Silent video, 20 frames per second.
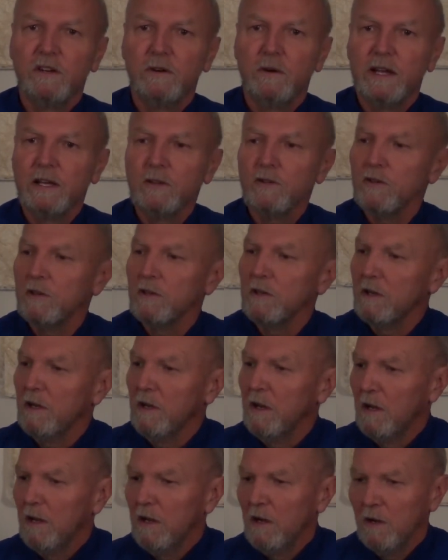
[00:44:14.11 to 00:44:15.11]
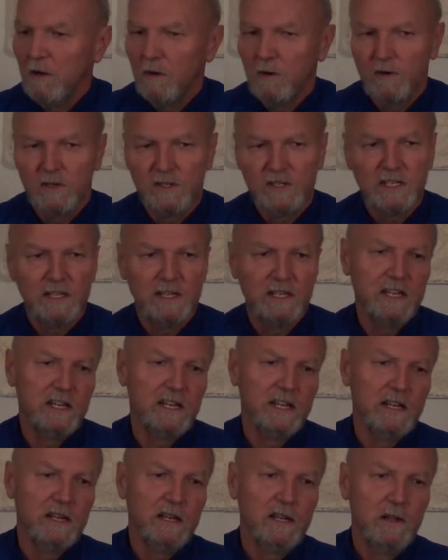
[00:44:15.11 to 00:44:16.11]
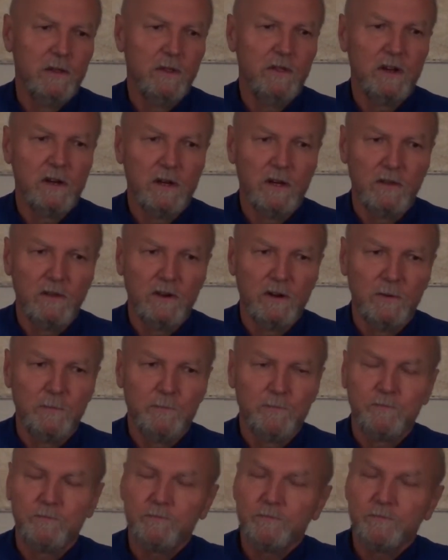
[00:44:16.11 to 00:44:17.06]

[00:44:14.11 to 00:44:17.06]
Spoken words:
direction, or is it leading the other?